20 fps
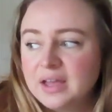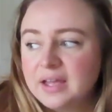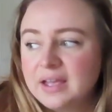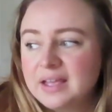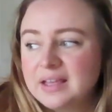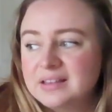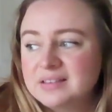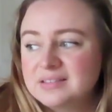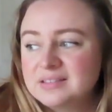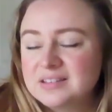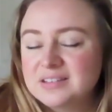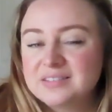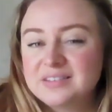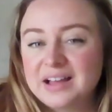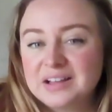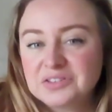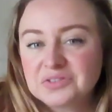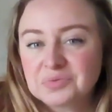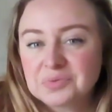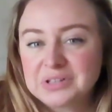And
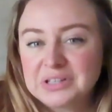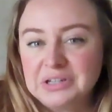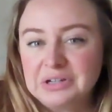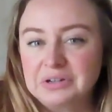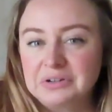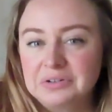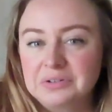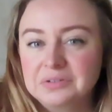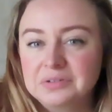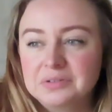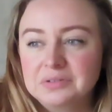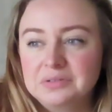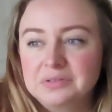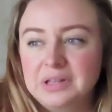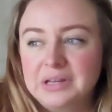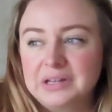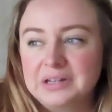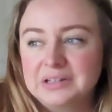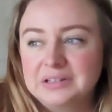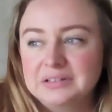that's really
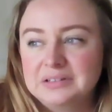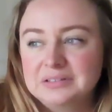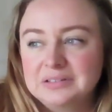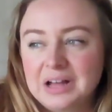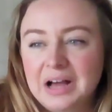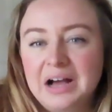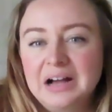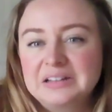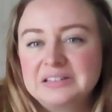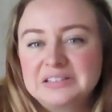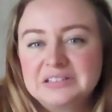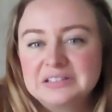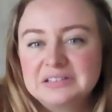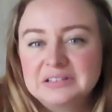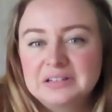like not